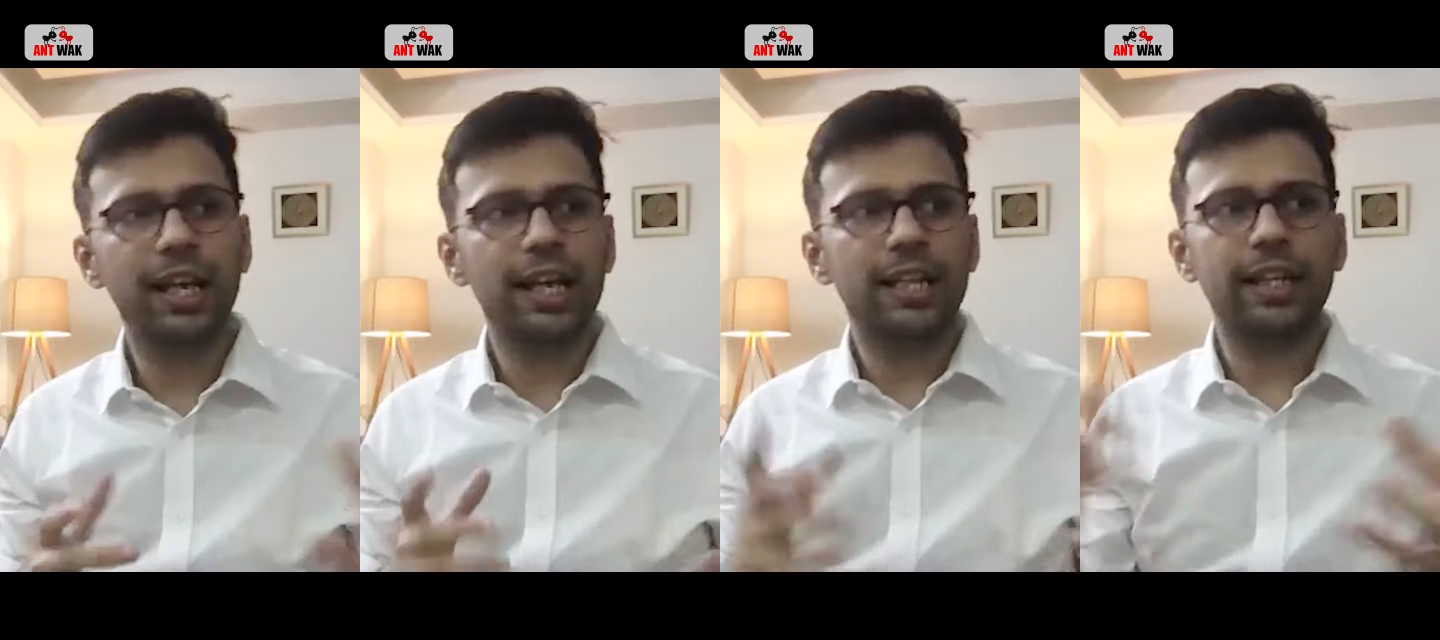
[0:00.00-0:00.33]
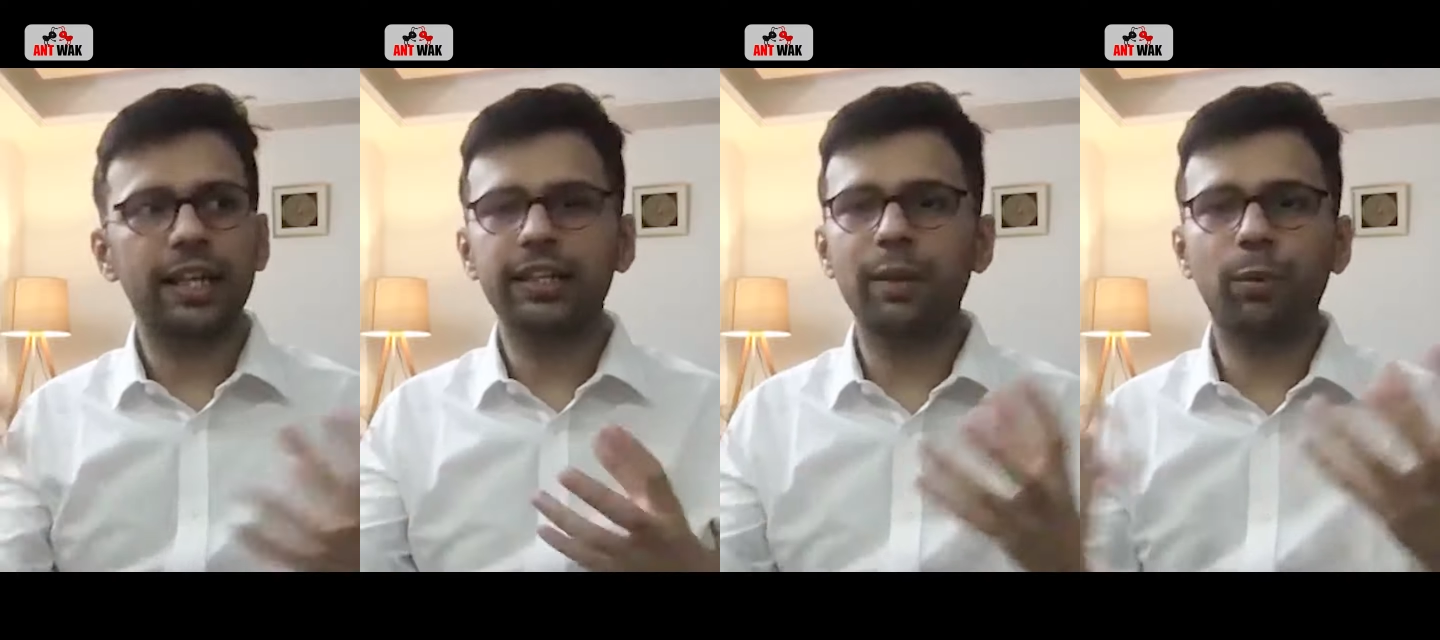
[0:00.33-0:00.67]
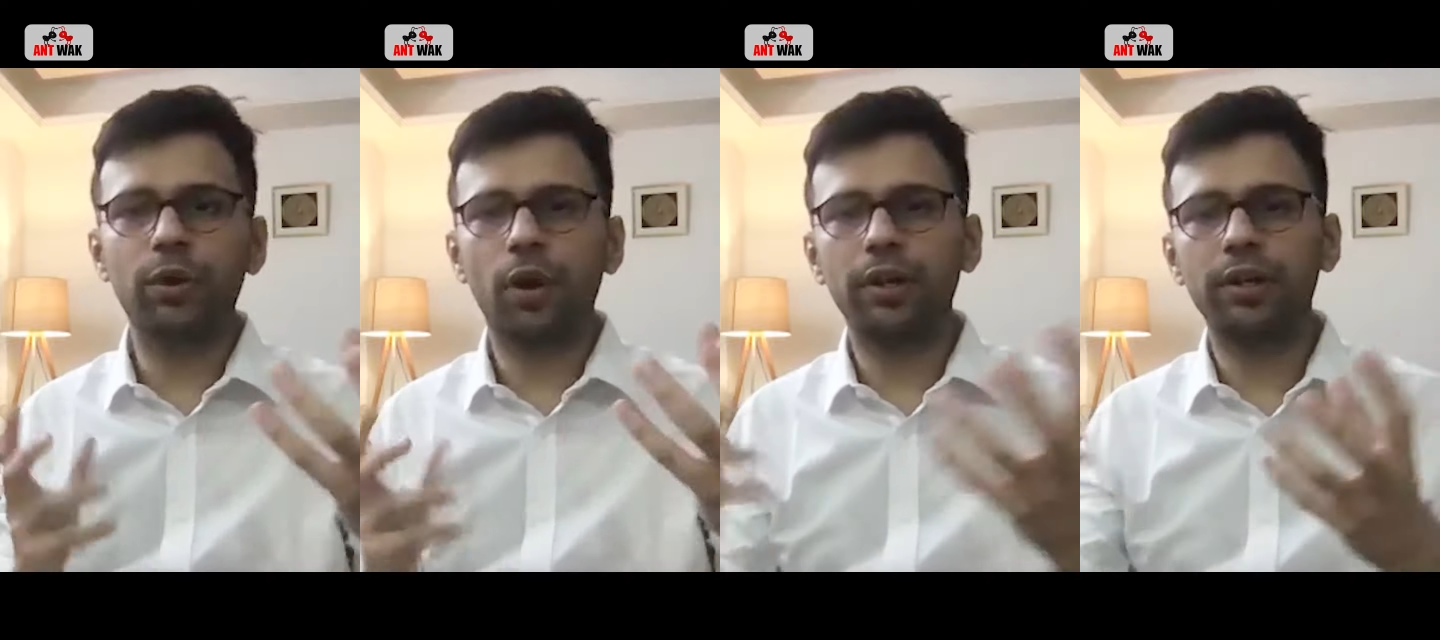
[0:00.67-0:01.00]
then they
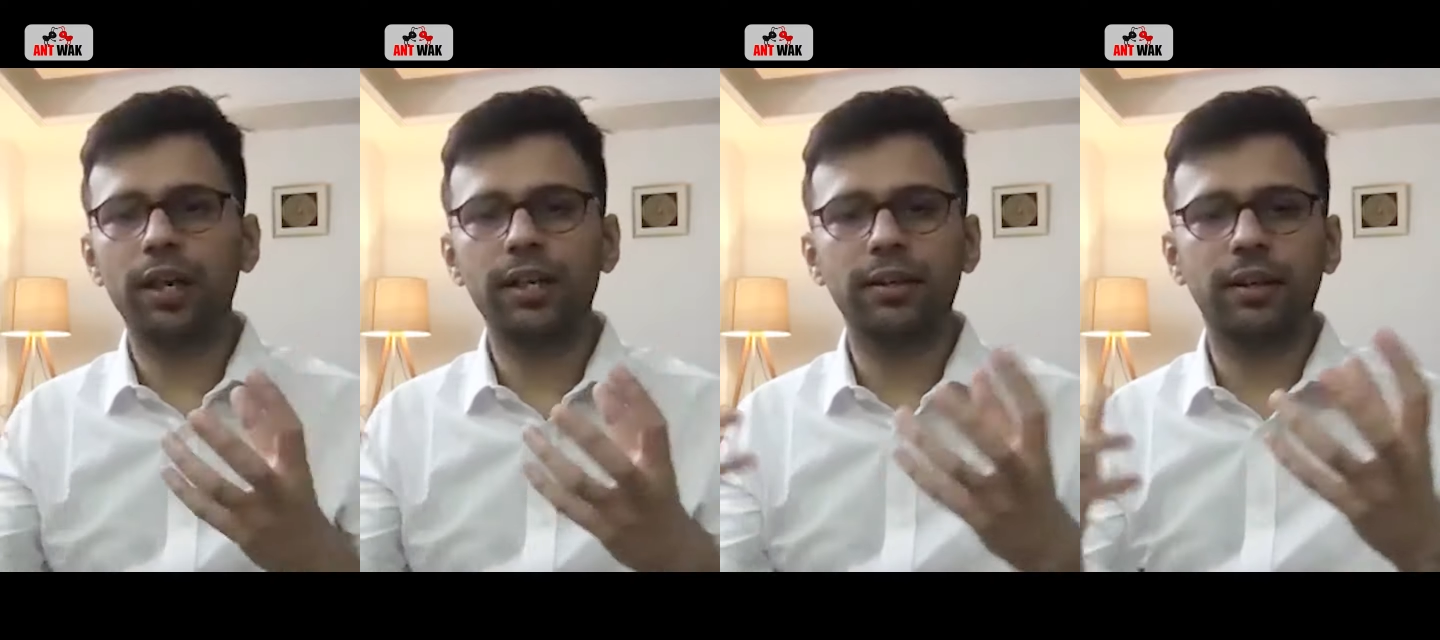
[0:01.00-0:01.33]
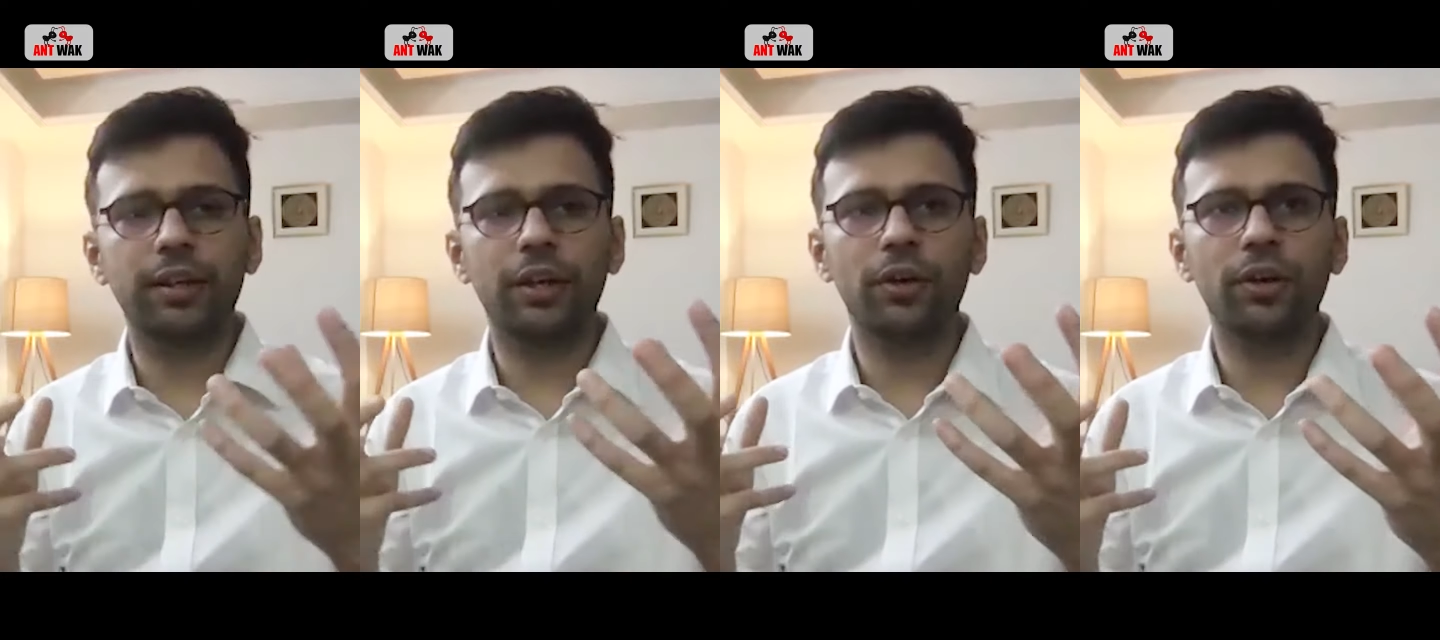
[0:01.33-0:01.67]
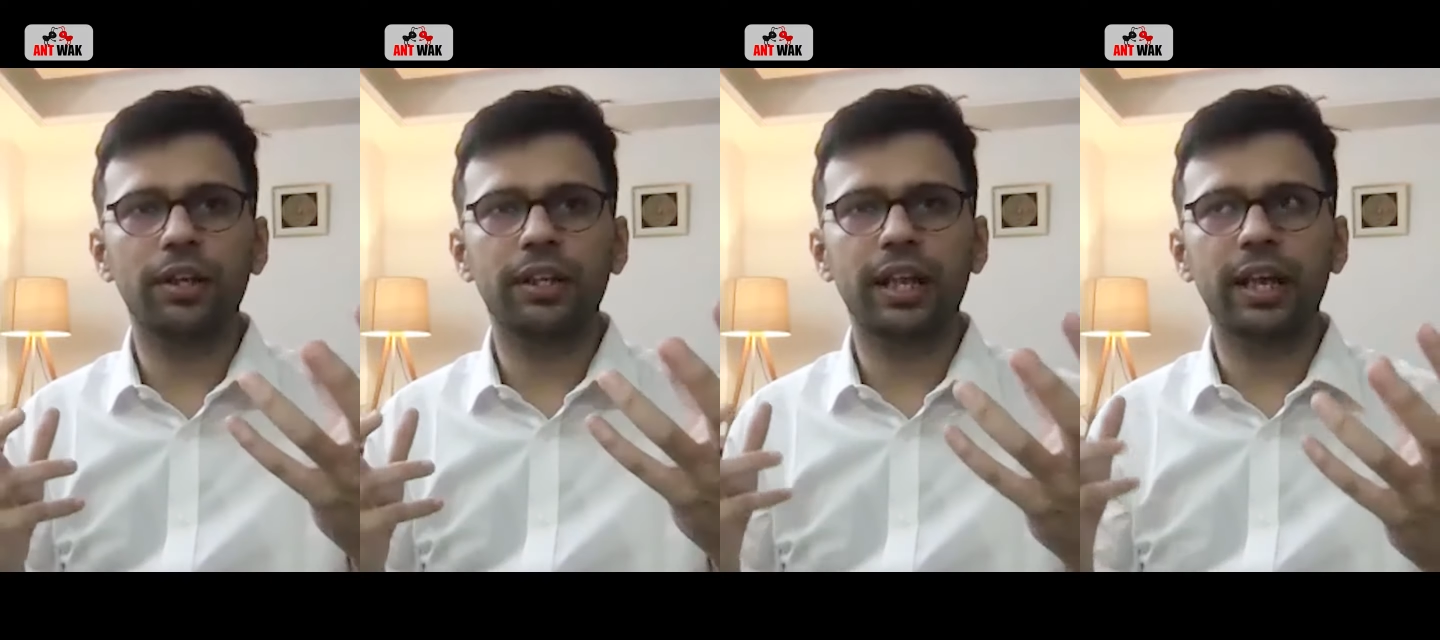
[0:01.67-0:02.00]
would not,
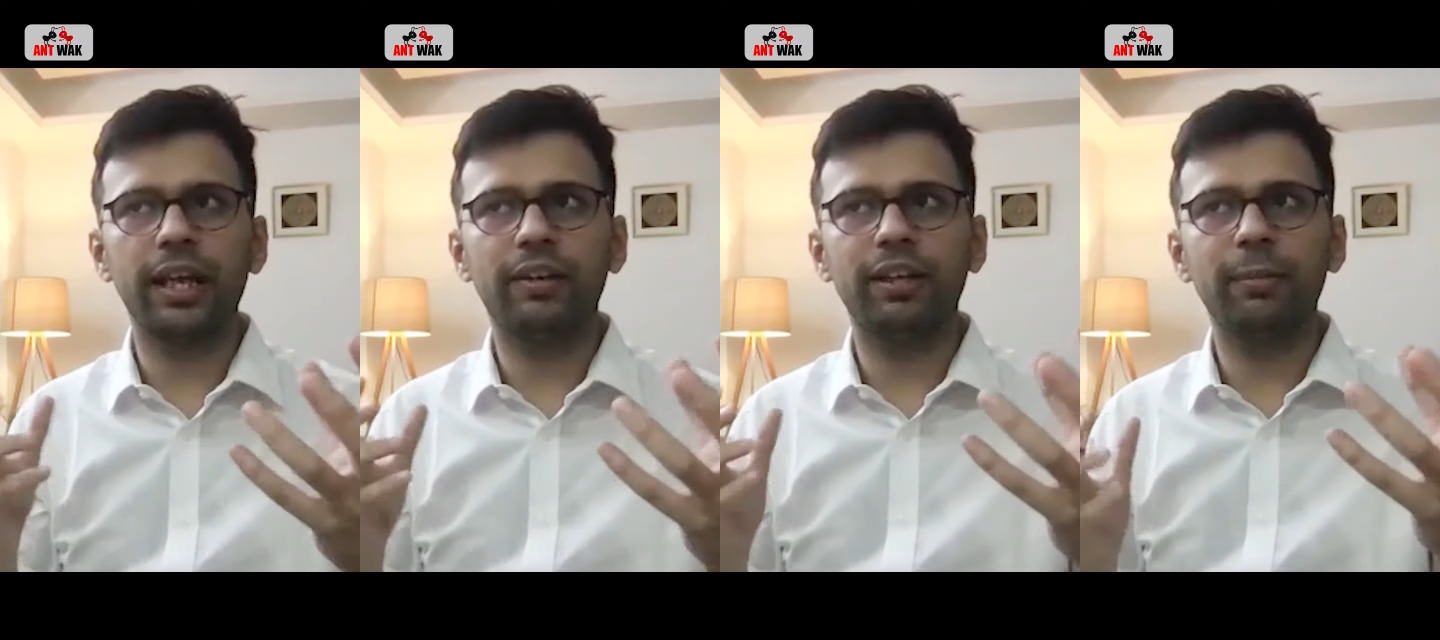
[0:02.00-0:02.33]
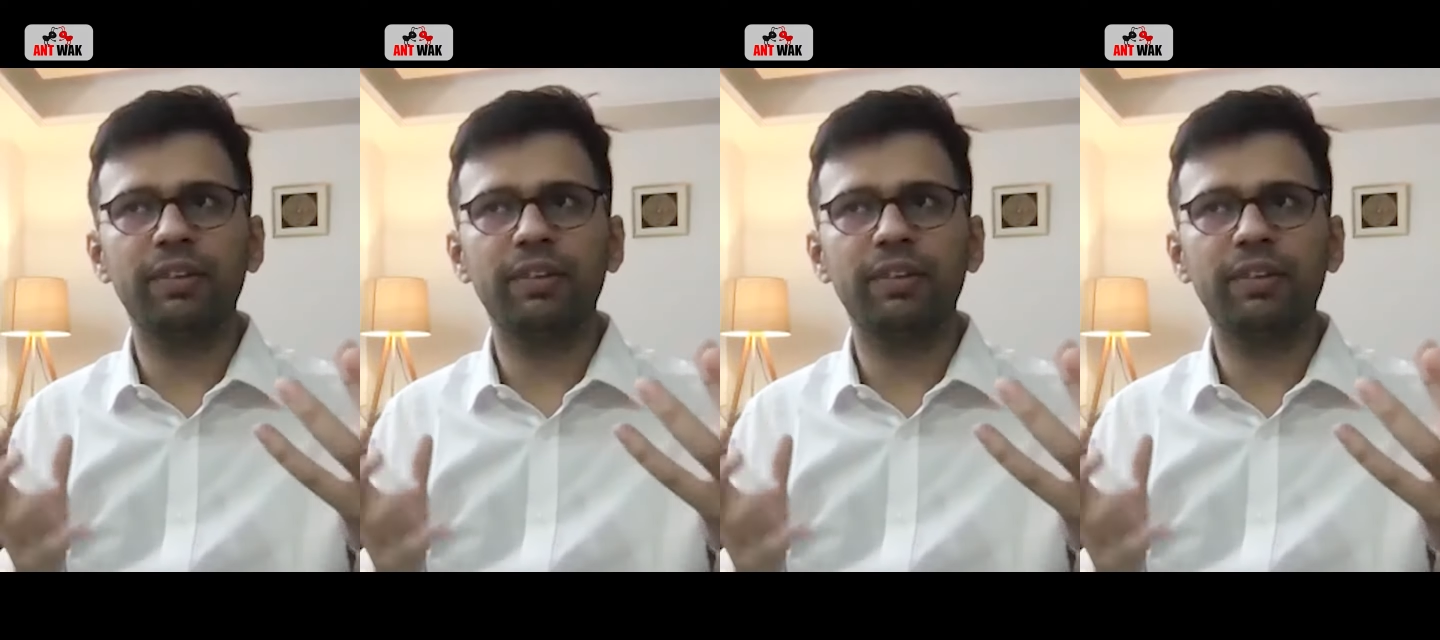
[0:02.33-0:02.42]
it will